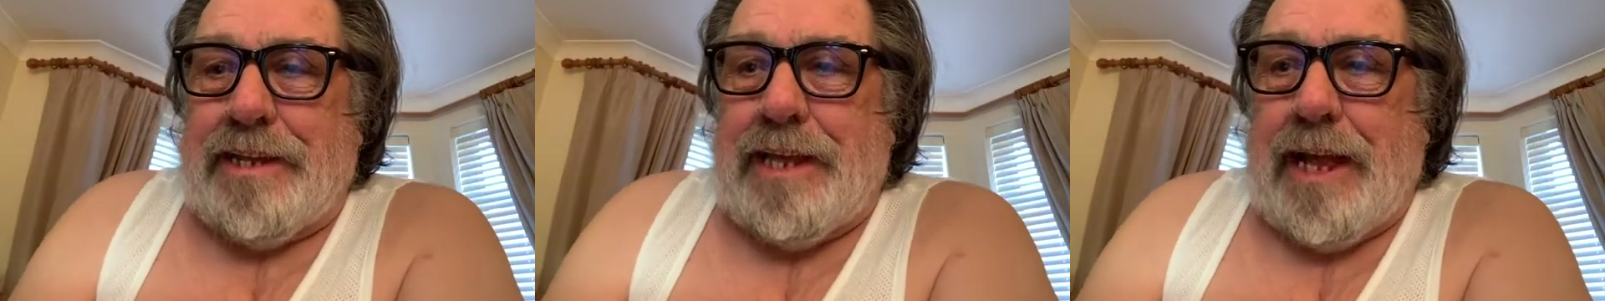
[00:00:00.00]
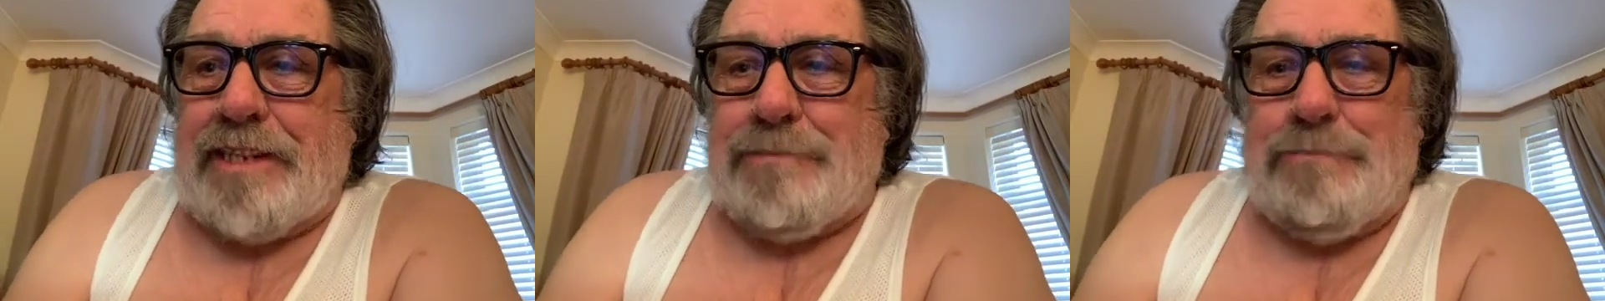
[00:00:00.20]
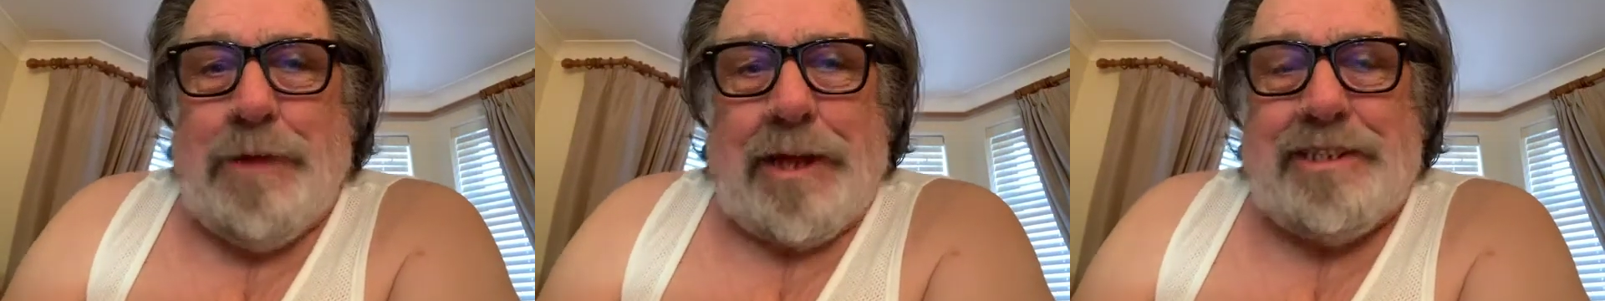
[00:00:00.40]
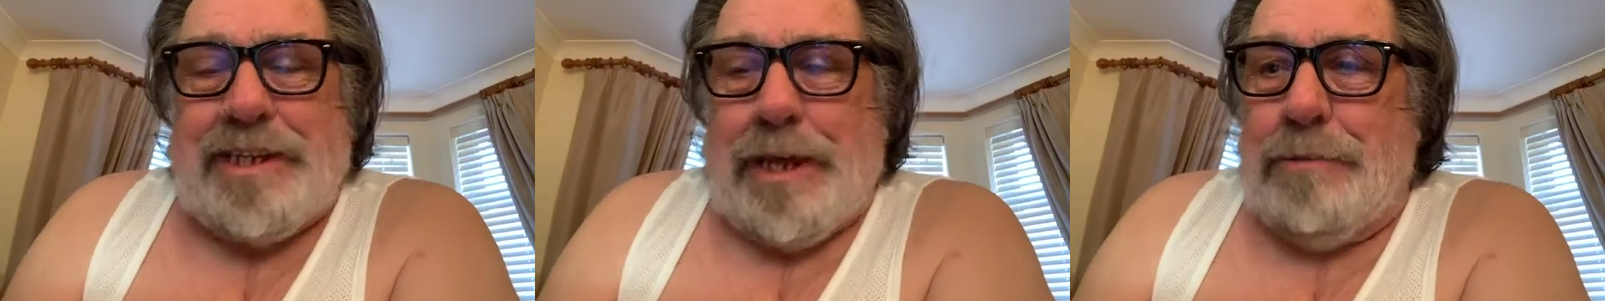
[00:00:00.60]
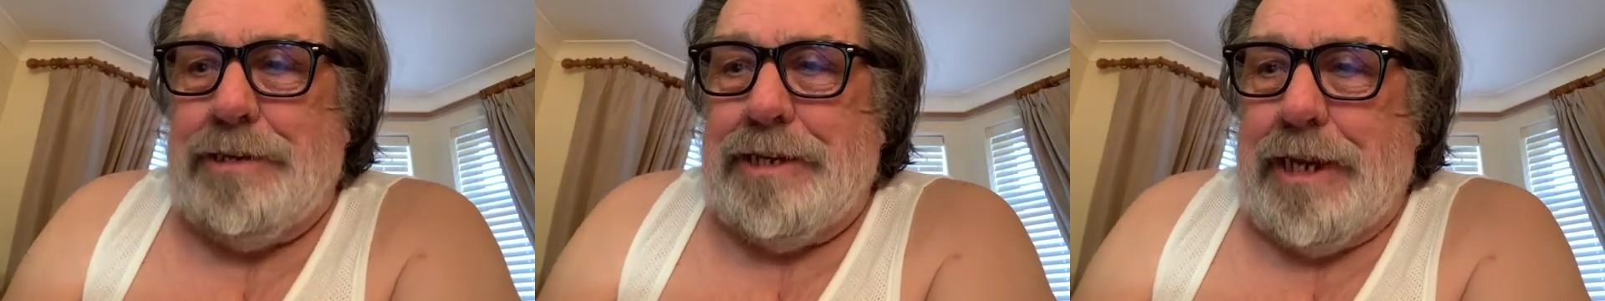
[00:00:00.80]
That went
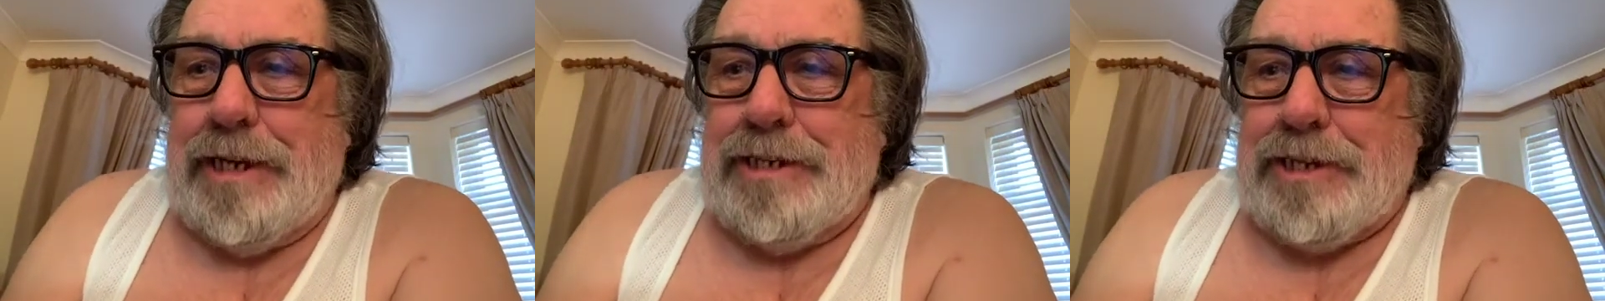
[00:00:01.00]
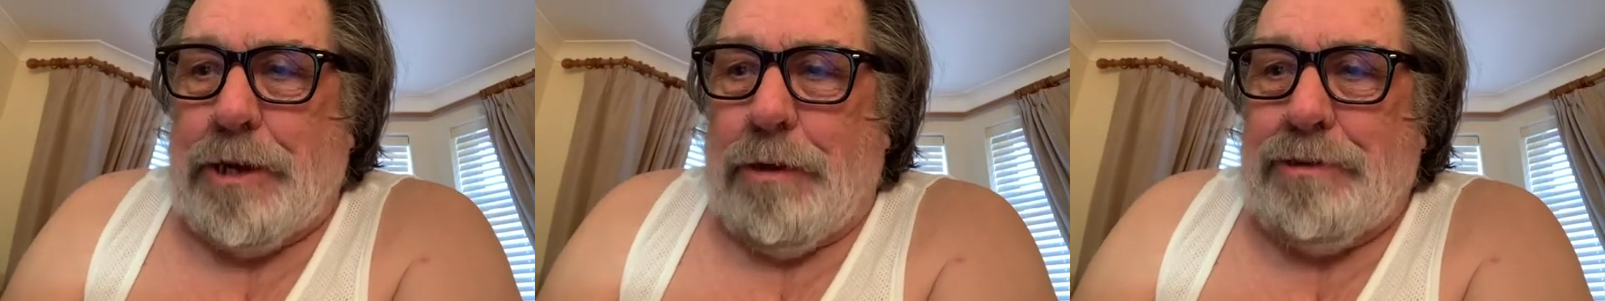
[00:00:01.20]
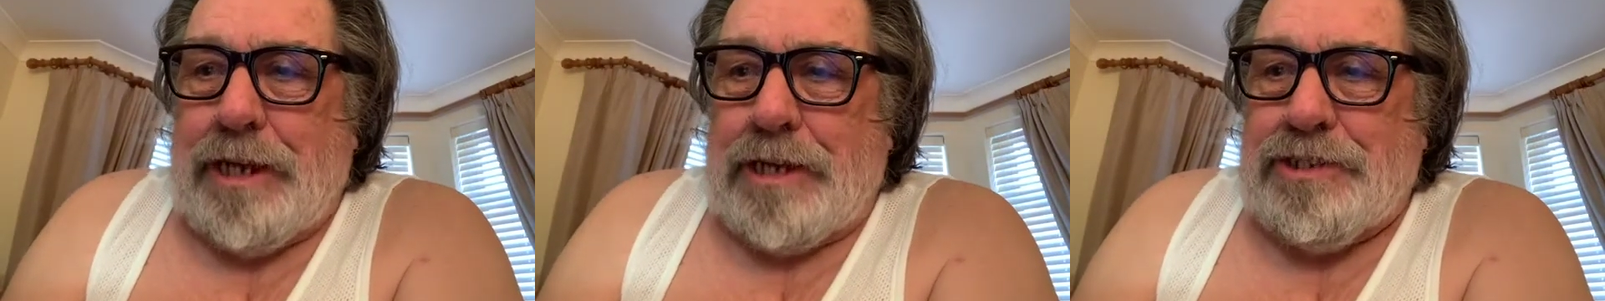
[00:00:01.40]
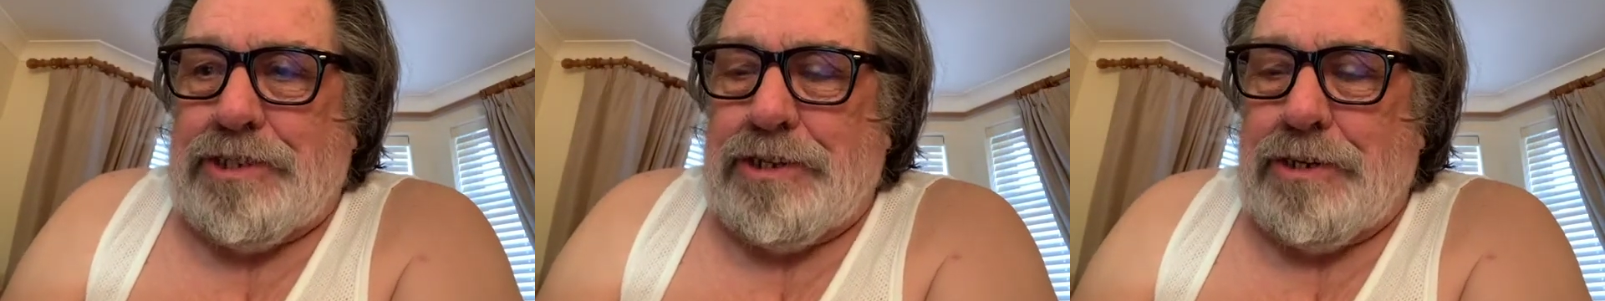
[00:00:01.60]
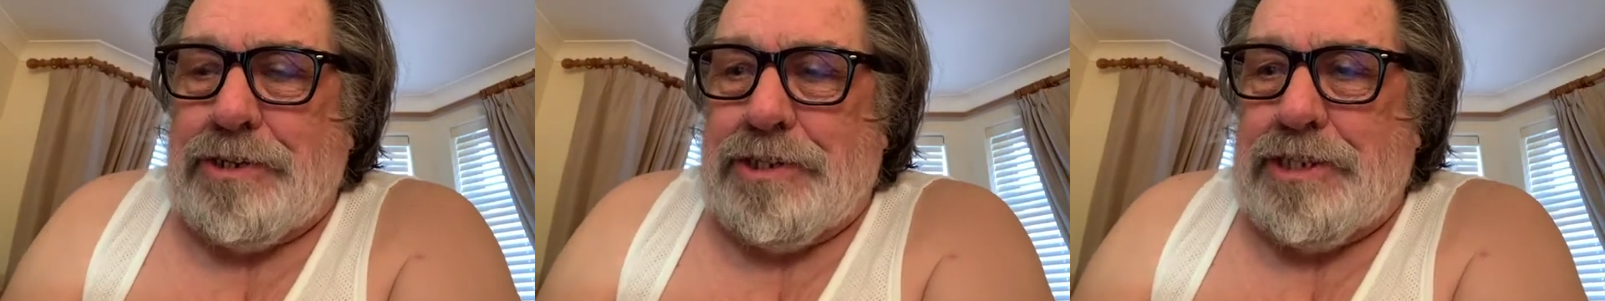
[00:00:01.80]
out years ago, that
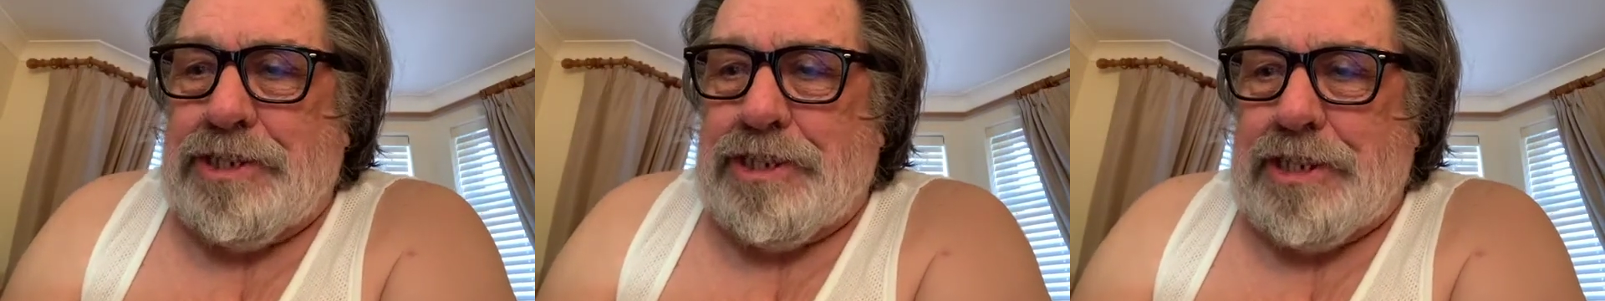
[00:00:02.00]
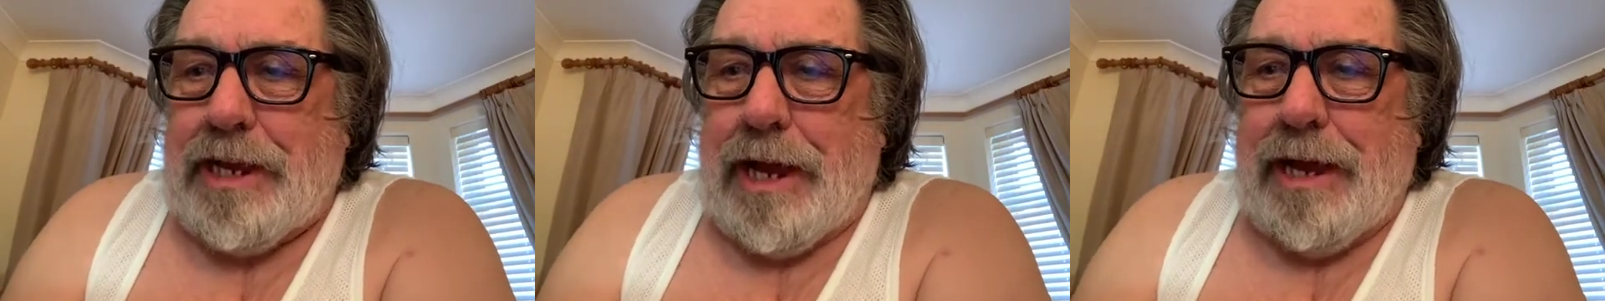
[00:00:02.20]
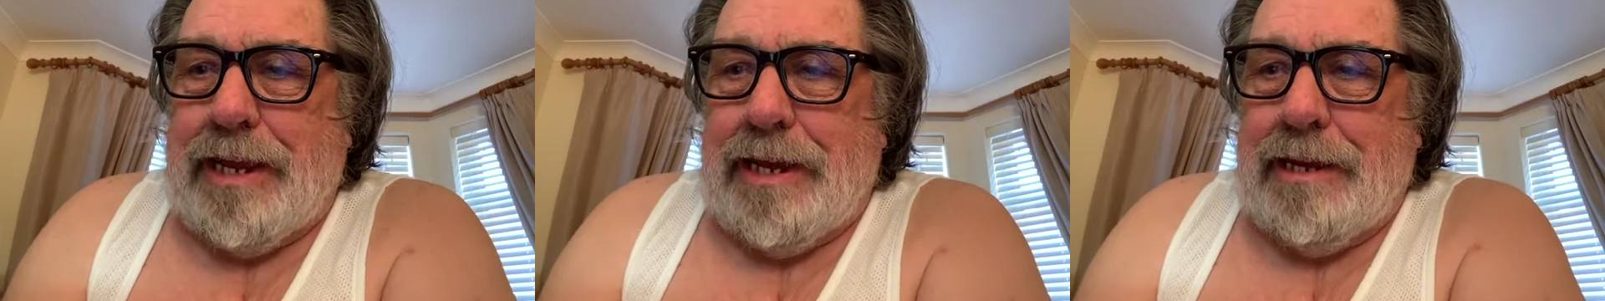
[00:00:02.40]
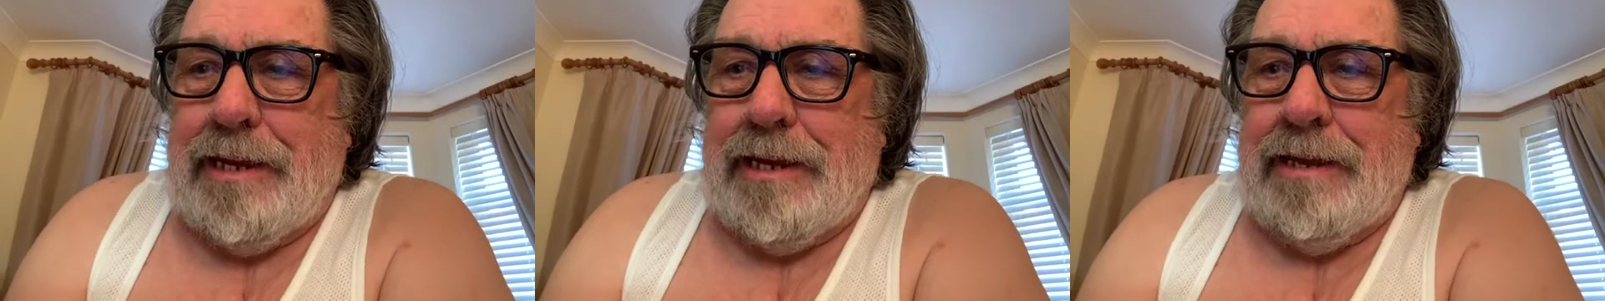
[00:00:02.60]
sort of style.